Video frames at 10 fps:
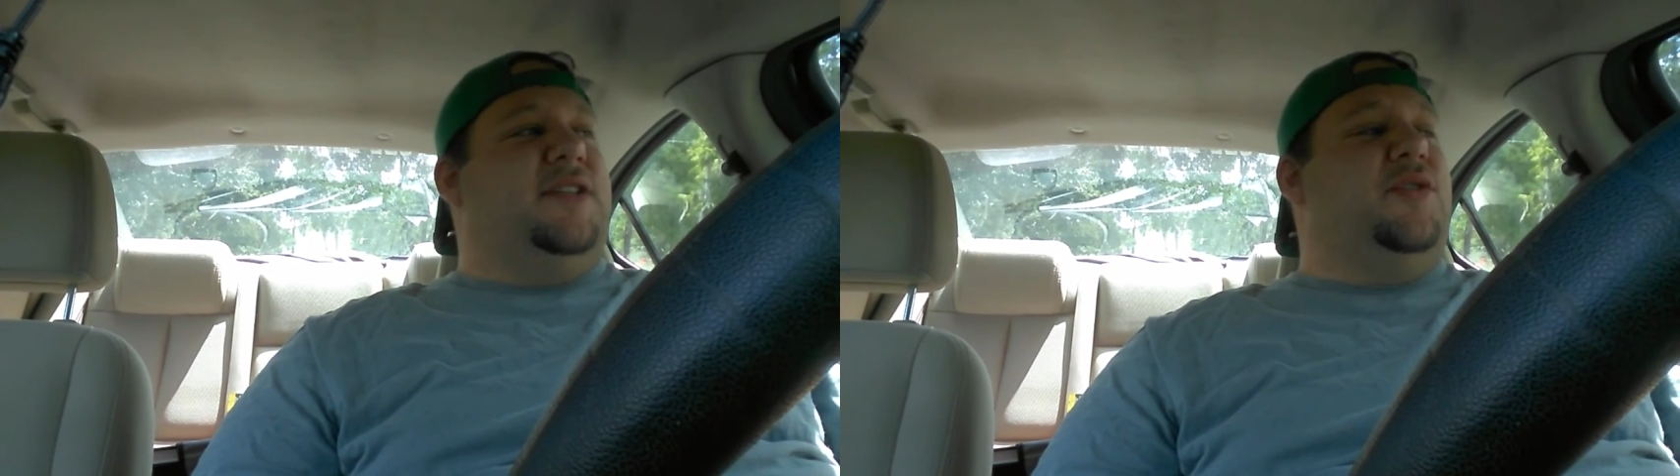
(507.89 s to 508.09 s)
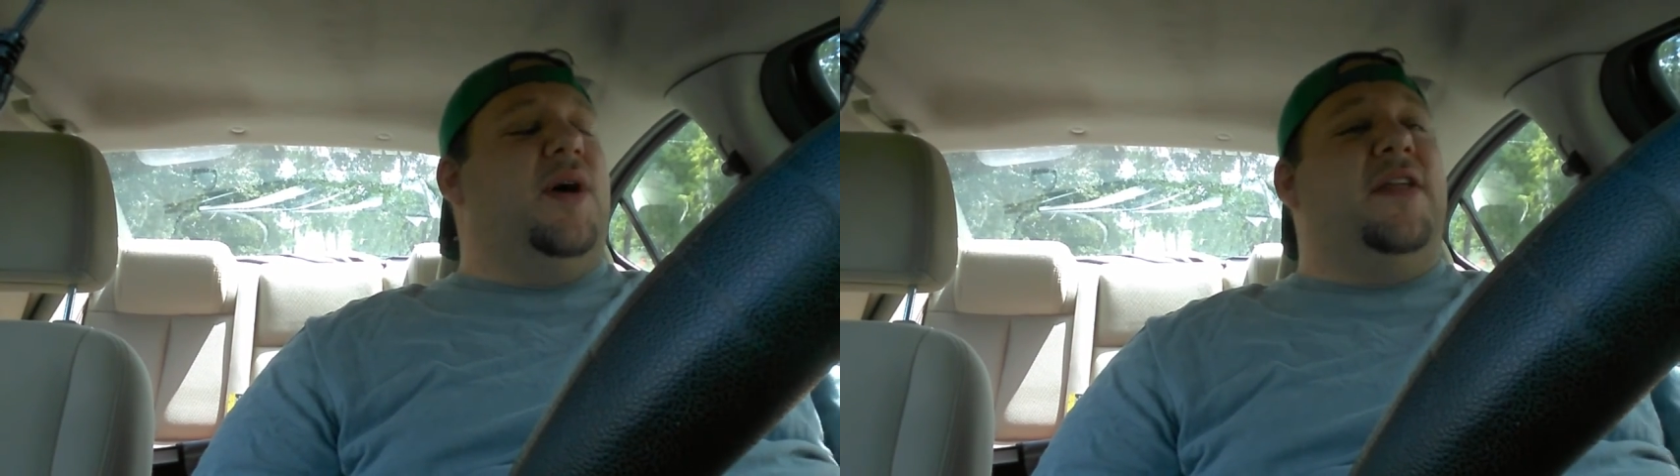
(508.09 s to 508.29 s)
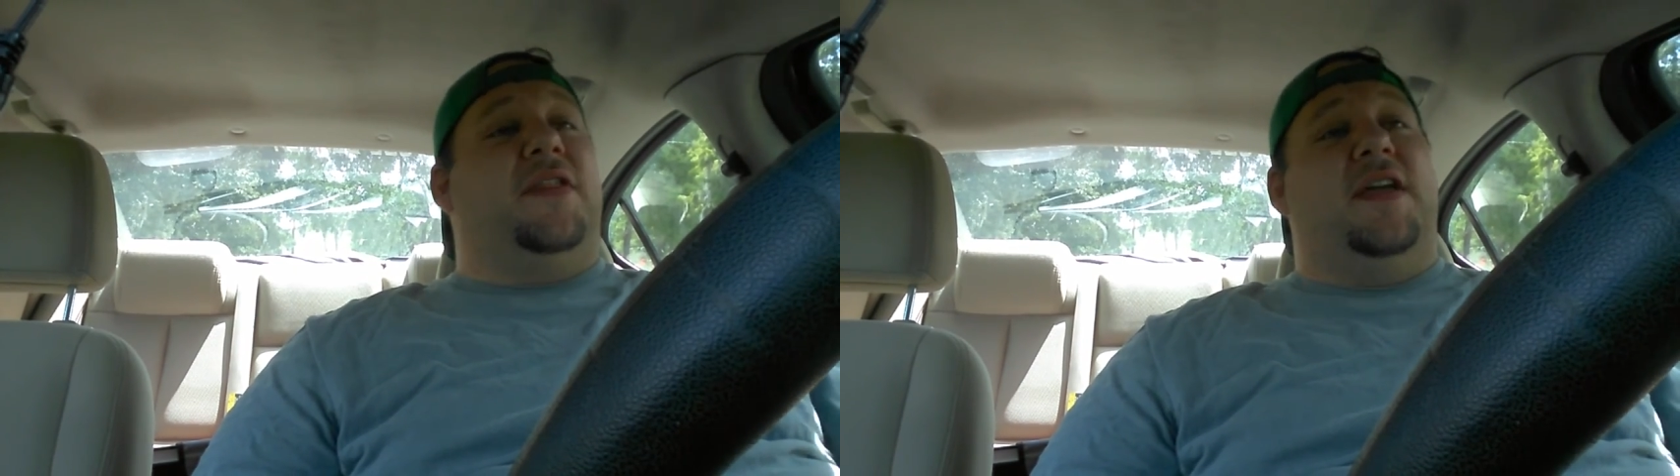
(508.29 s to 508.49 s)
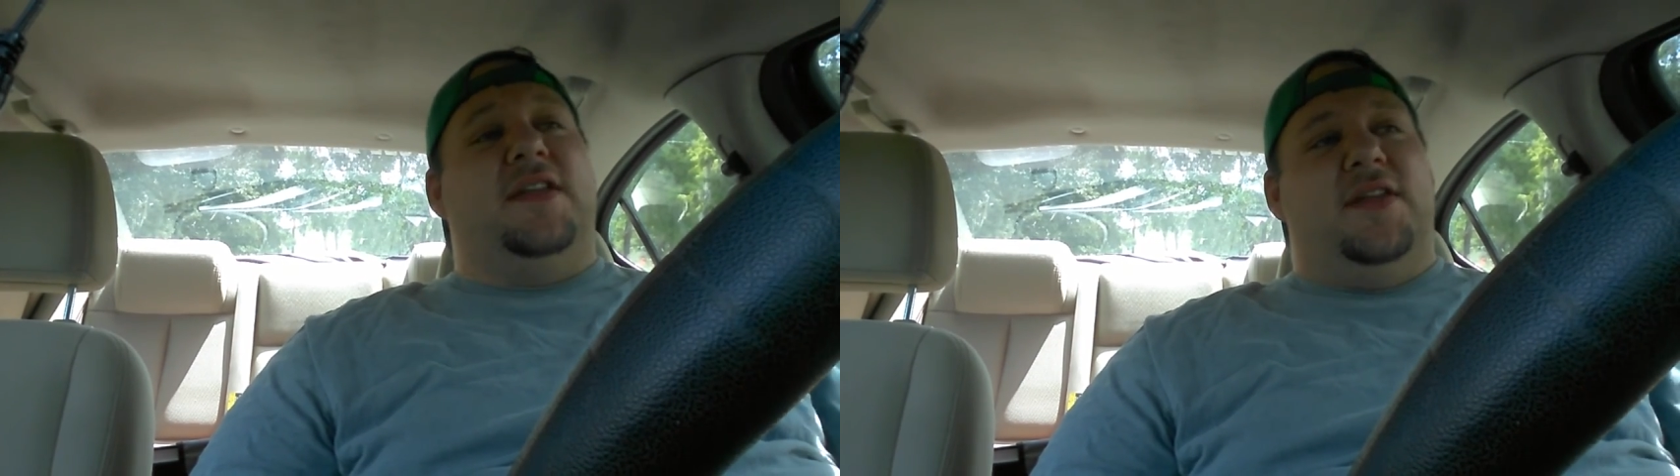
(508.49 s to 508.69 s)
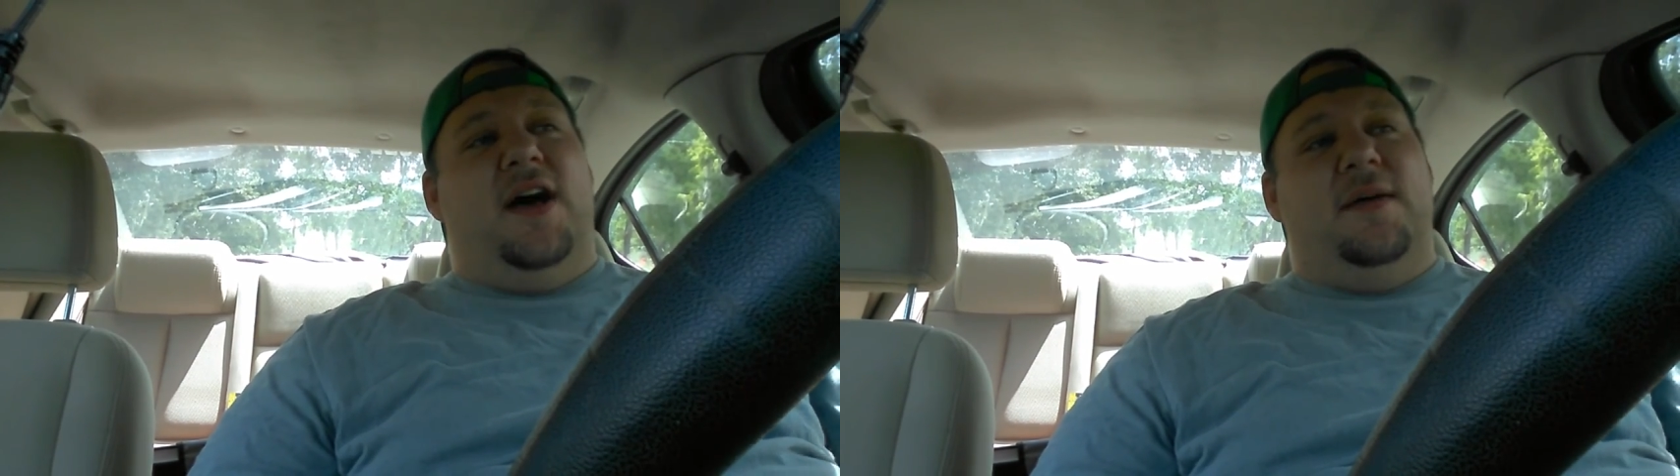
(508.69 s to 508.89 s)
Do I
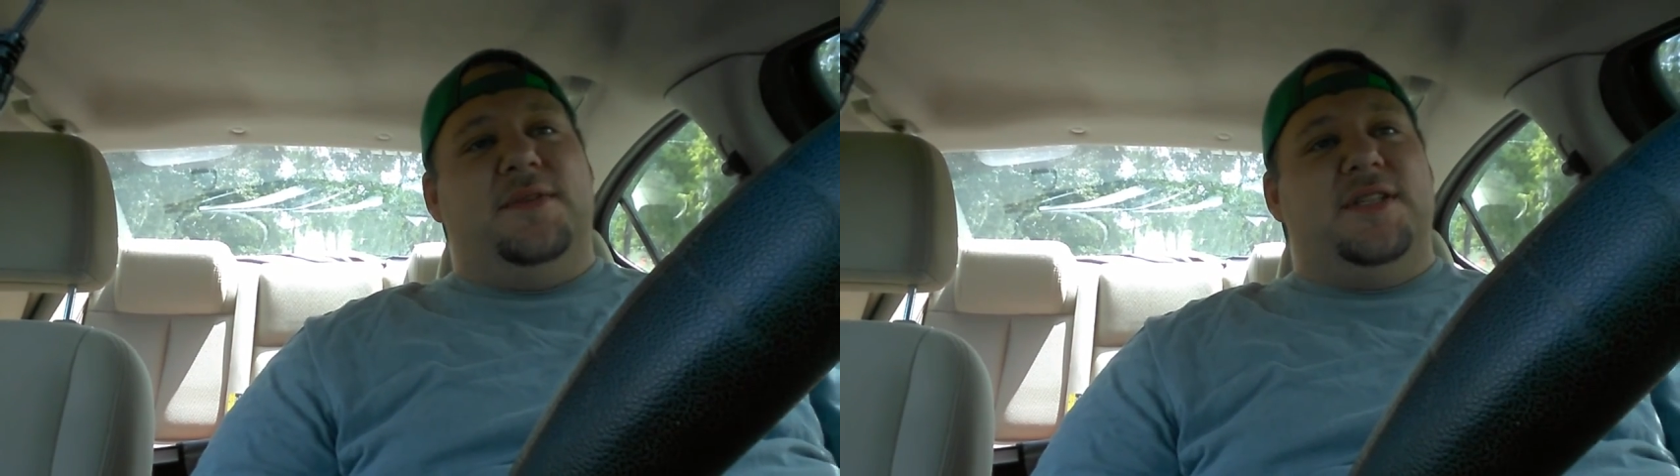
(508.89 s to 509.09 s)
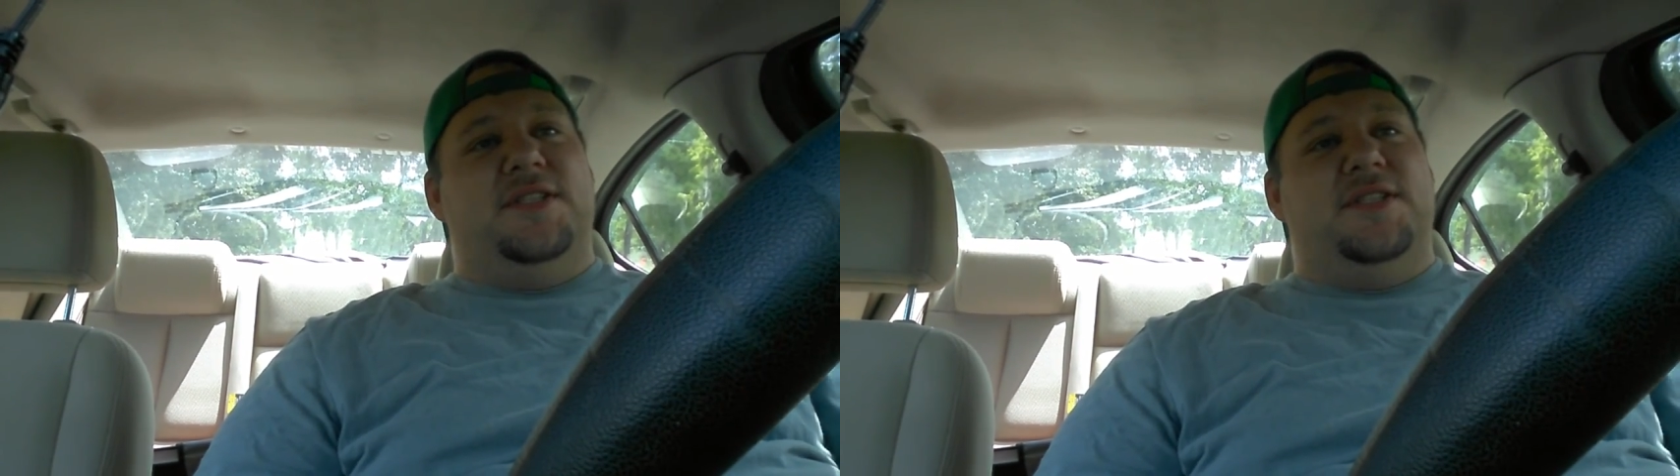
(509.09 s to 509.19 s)
think the Hubsan